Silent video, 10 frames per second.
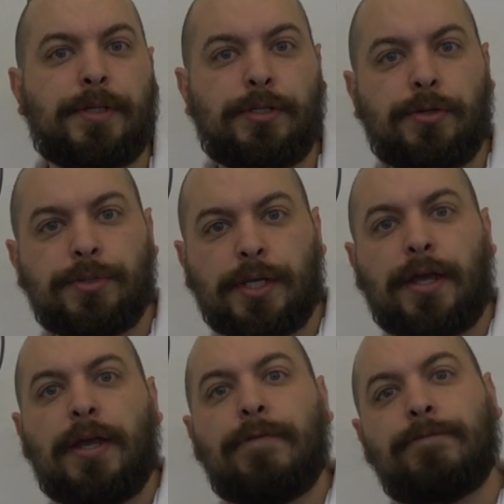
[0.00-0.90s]
using
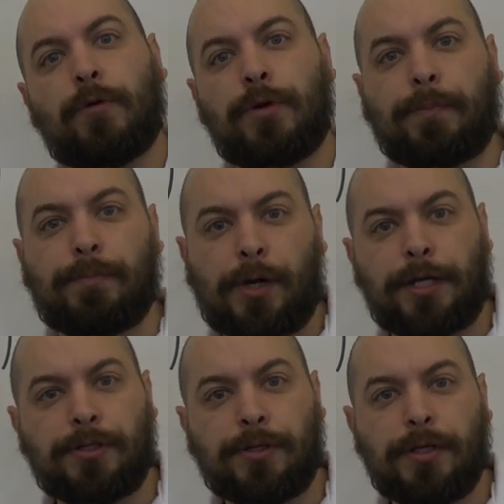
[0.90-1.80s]
for your
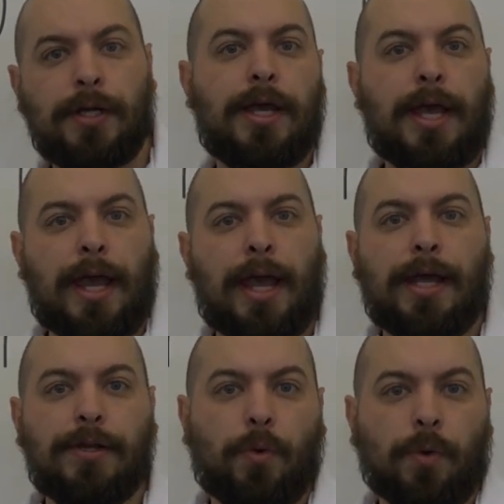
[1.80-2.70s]
pressure
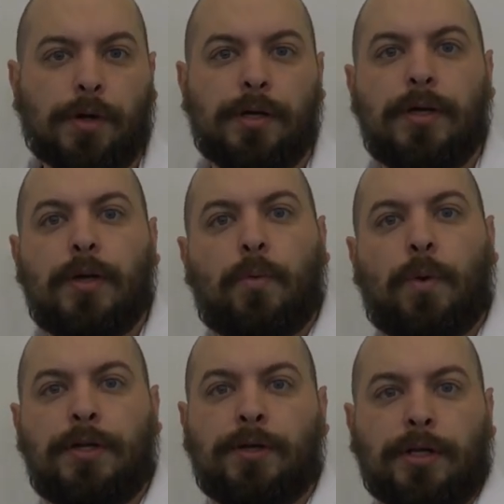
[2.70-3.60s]
and or
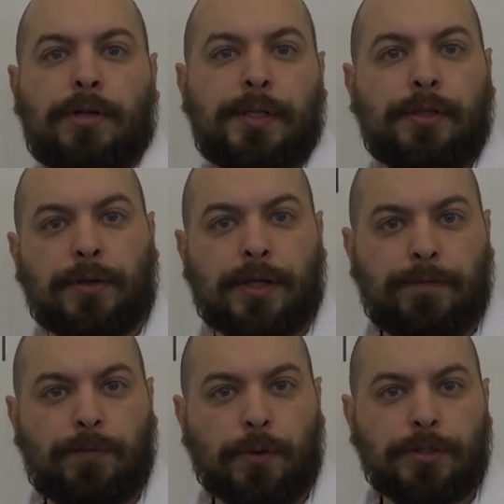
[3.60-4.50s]
what you're going to be looking
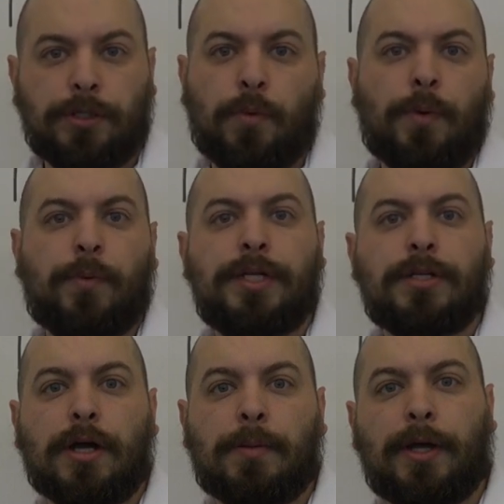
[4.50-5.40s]
for. So when we
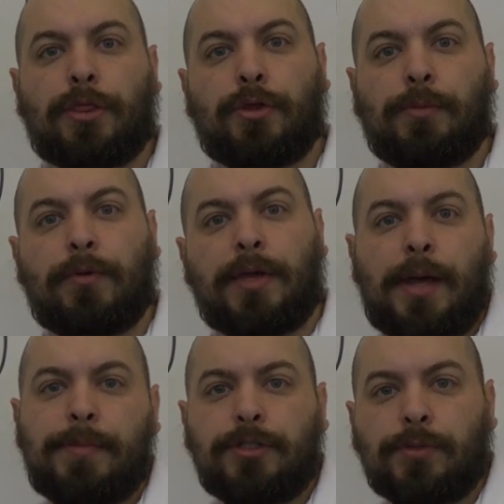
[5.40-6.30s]
talk about
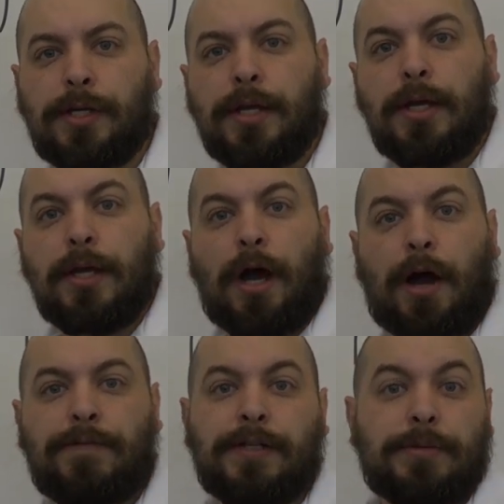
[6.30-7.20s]
thermochemistry,
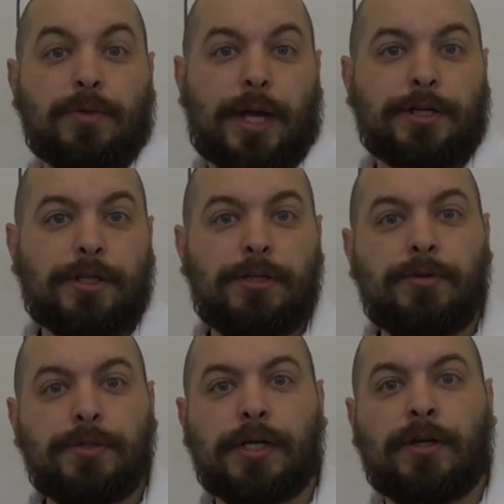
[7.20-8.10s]
oftentimes we actually
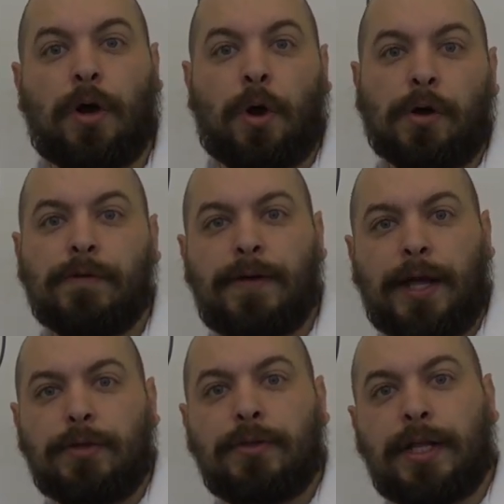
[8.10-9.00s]
use an R
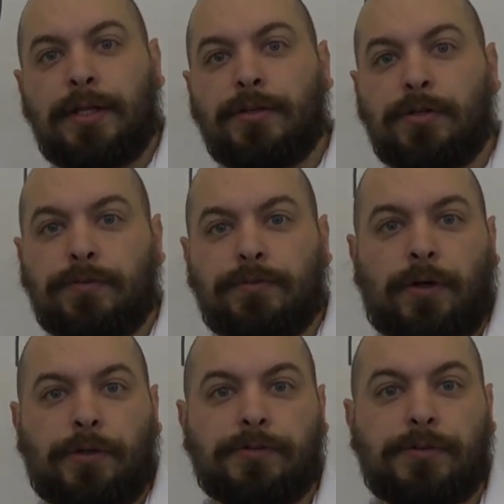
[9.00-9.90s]
value that
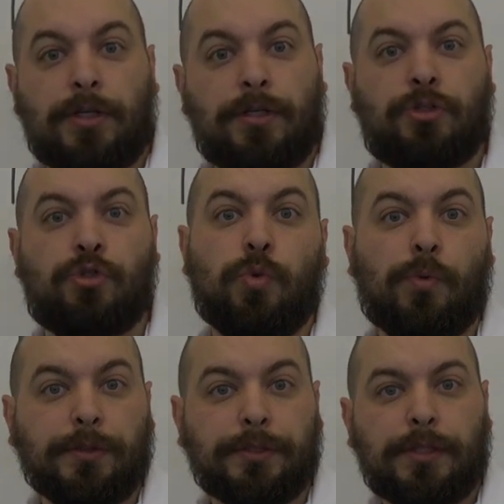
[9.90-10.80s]
involves
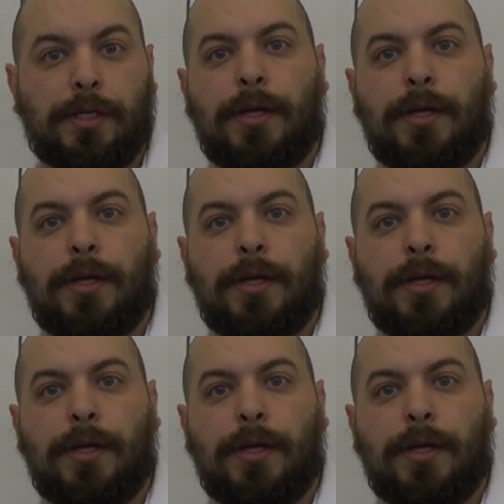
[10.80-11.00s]
joules,